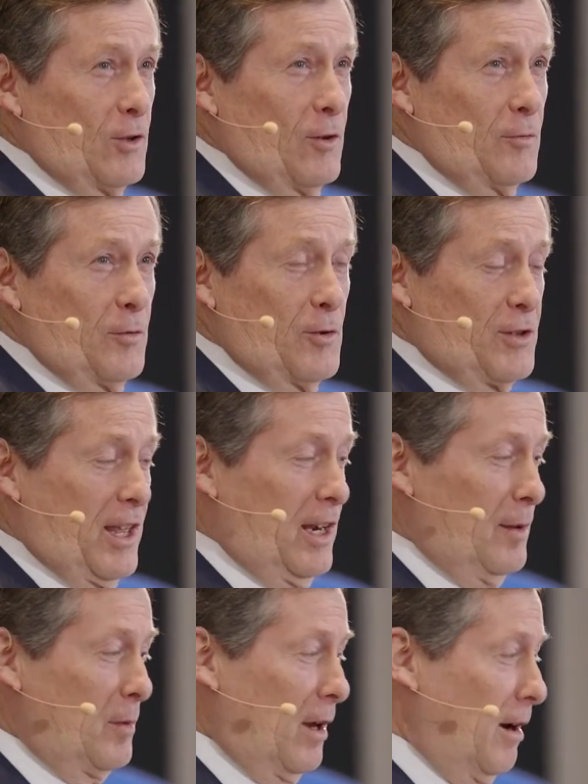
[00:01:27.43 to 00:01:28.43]
So if there's
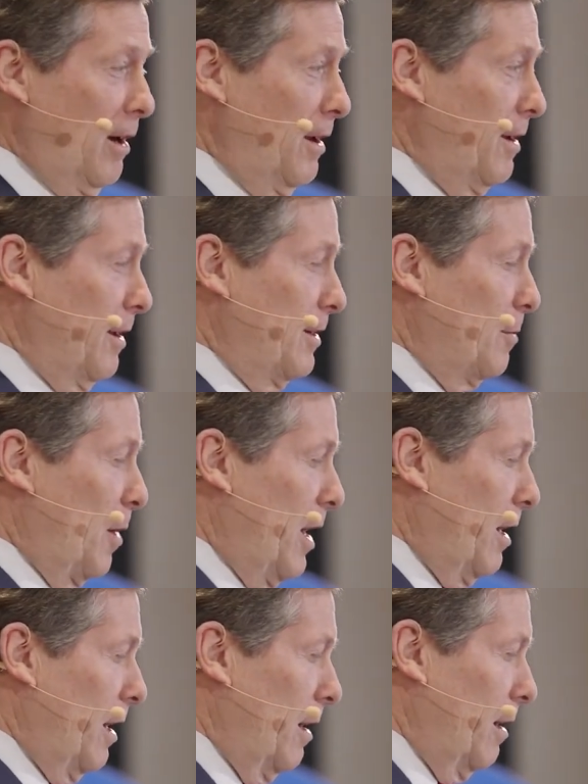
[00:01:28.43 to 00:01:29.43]
any beyond
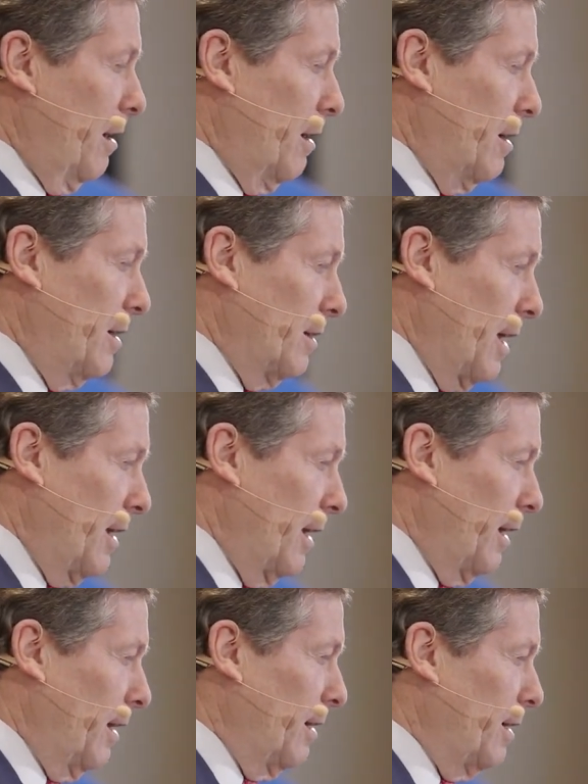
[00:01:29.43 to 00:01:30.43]
debating,
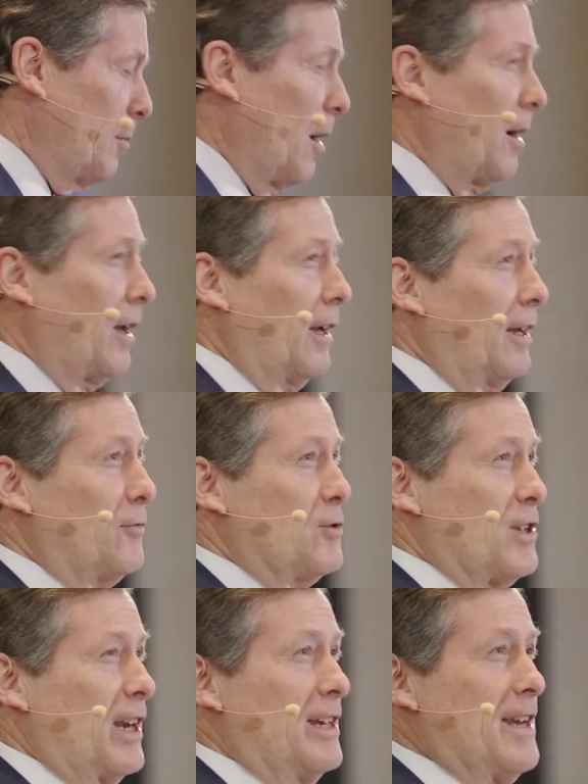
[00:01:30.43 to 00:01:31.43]
delighting, and debunking, if
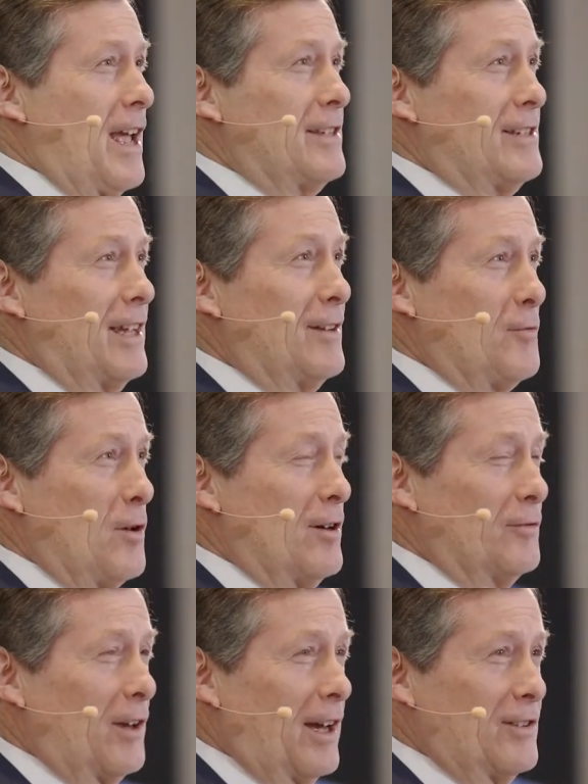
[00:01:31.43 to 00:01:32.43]
there's any dancing
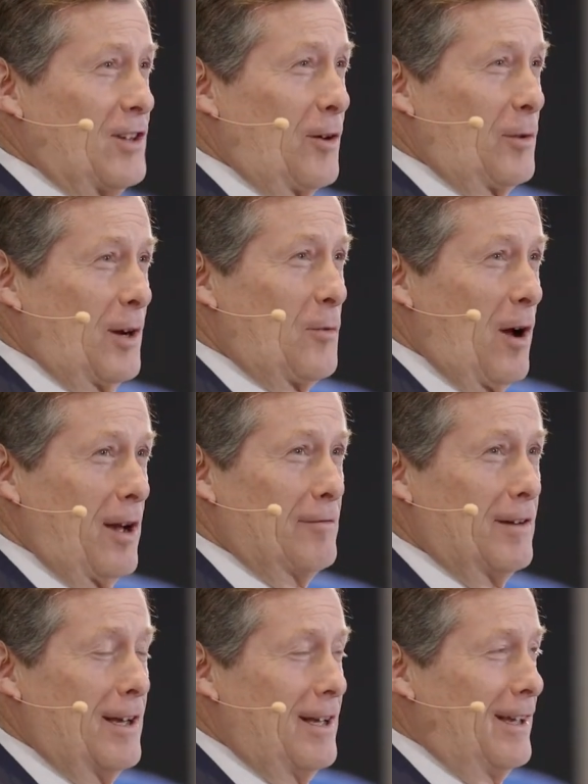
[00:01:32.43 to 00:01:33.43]
involved, I generally
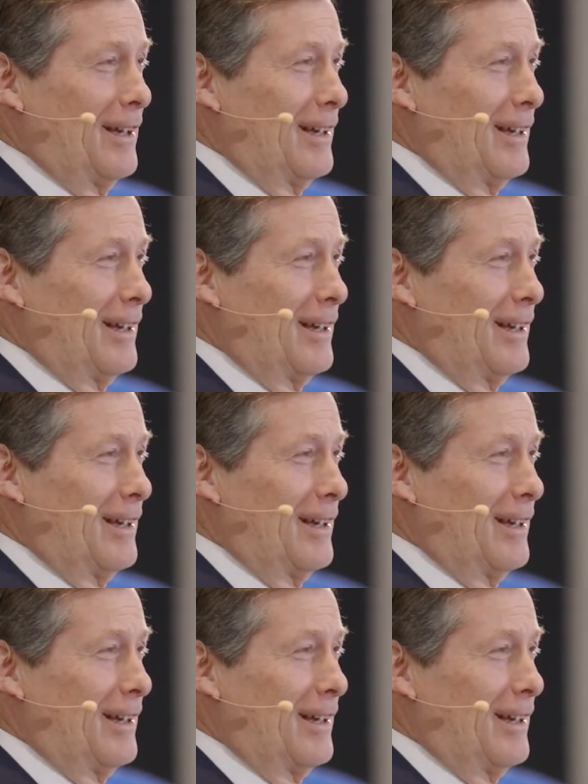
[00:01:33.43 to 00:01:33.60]
arrive